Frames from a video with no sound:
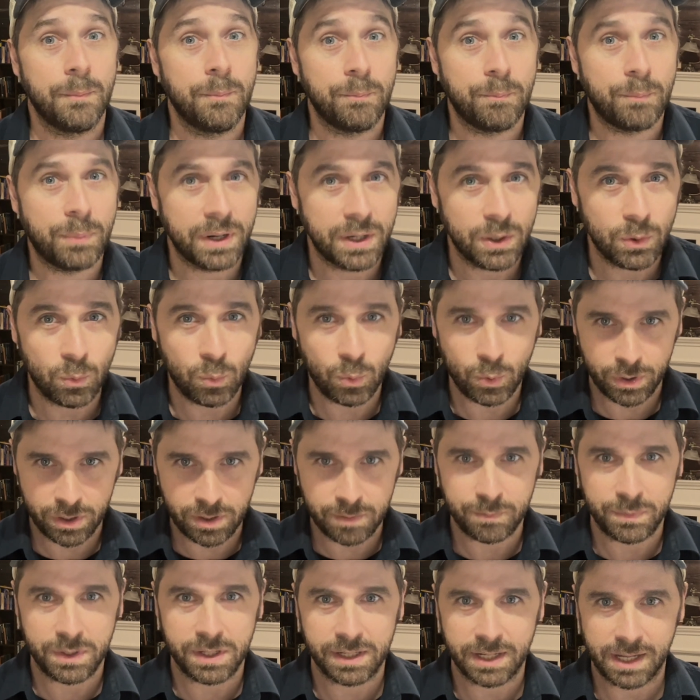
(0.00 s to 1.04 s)
But it wouldn't
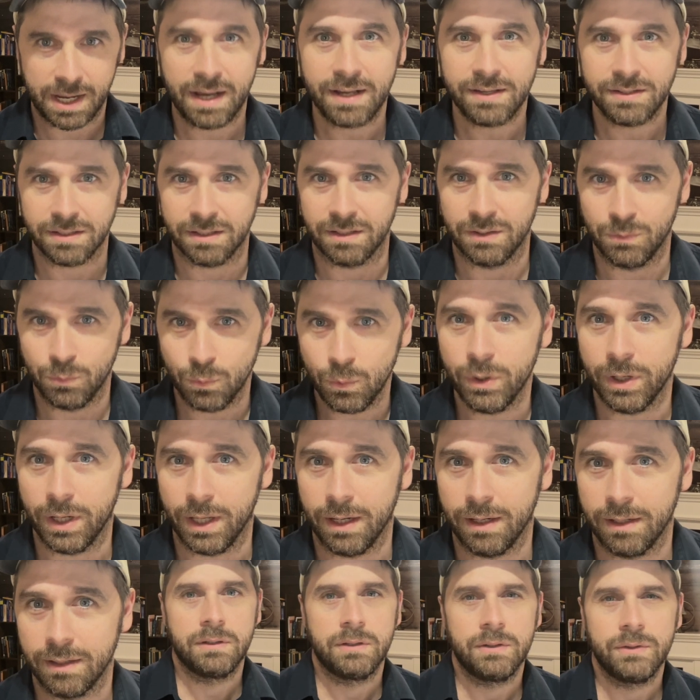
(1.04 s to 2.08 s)
be an accident, would it?
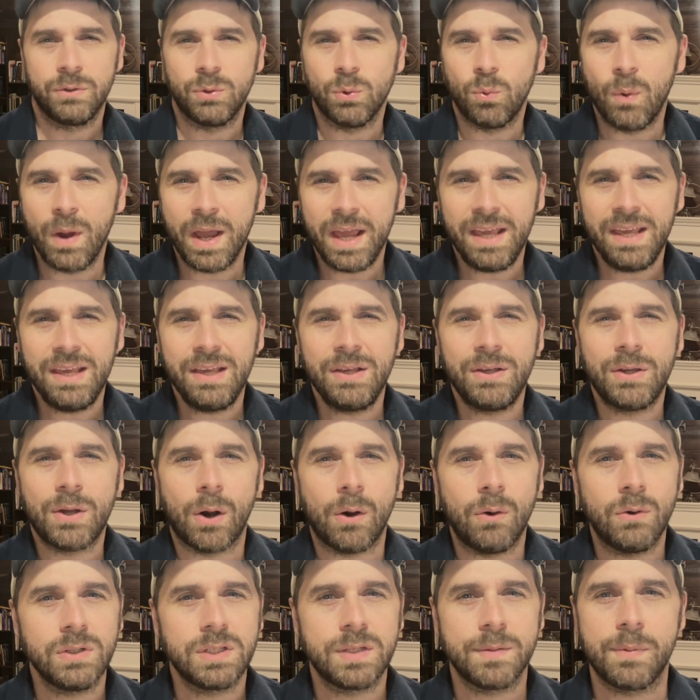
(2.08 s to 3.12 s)
The way he
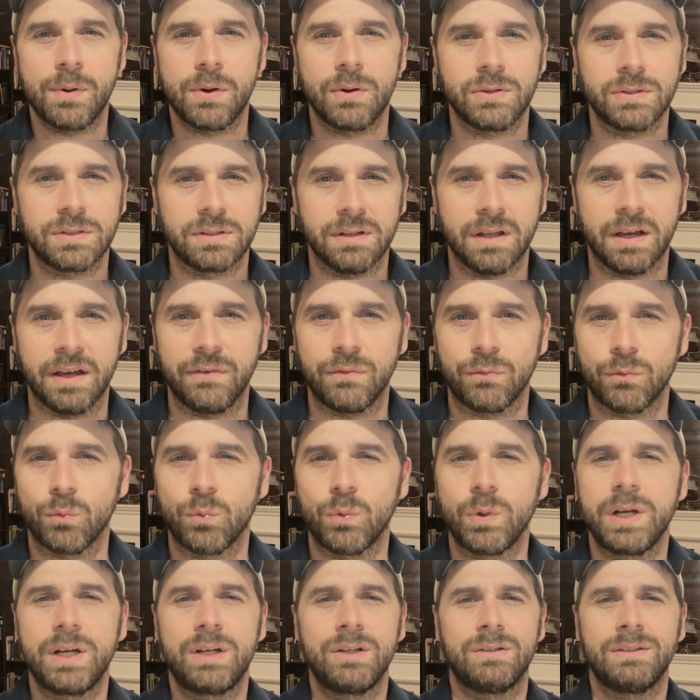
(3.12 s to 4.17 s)
goes about his life,
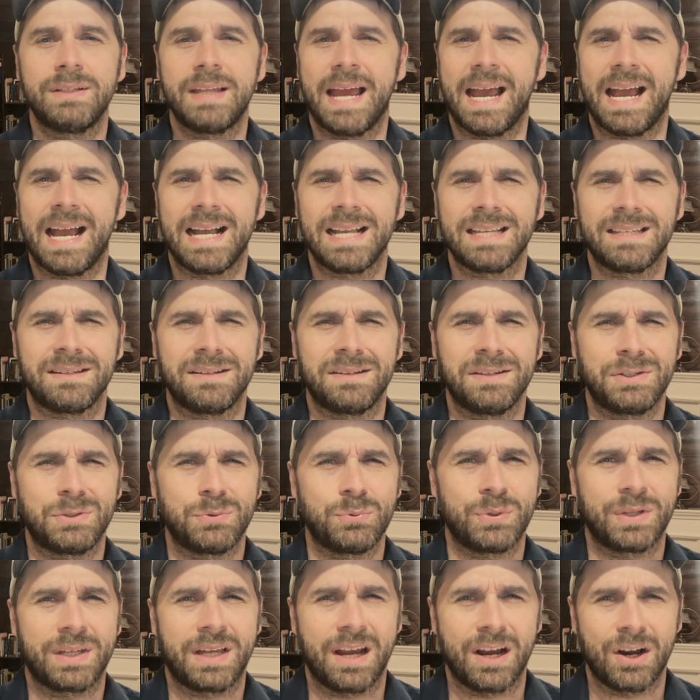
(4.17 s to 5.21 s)
riddled as it is
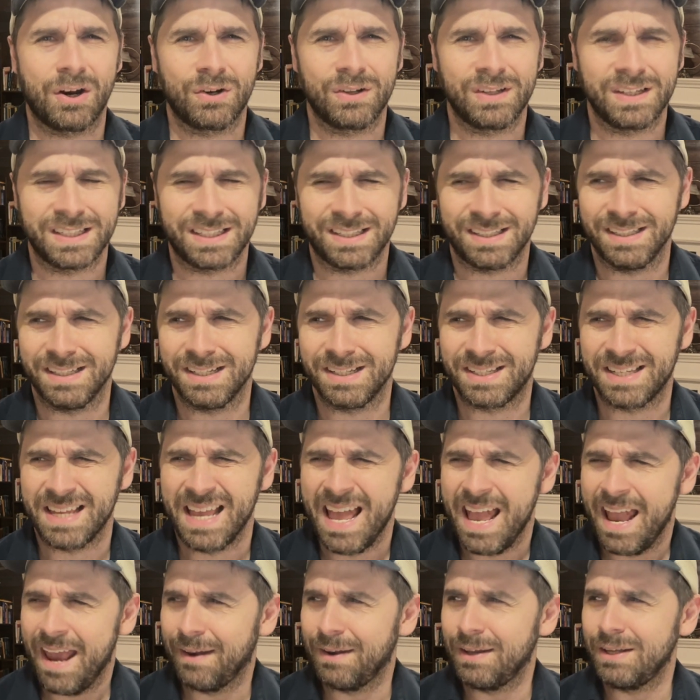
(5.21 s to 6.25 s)
with carelessness
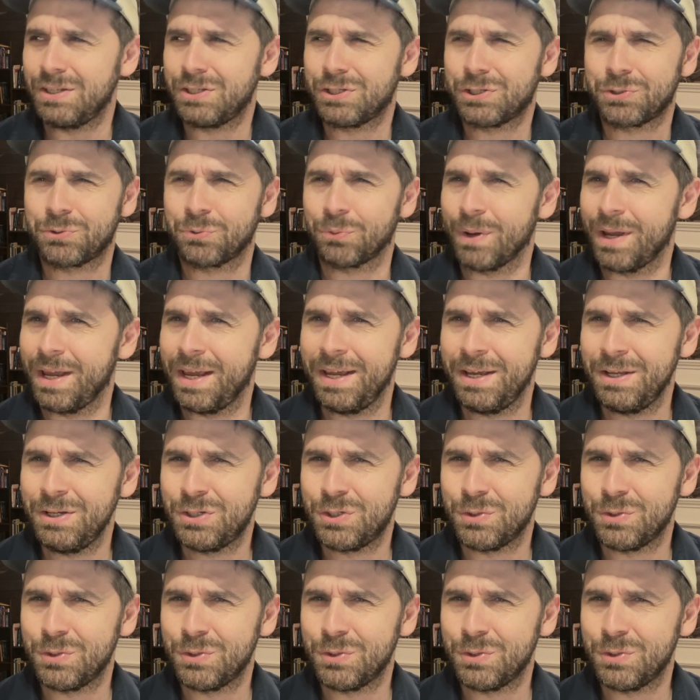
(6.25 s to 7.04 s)
and a strange,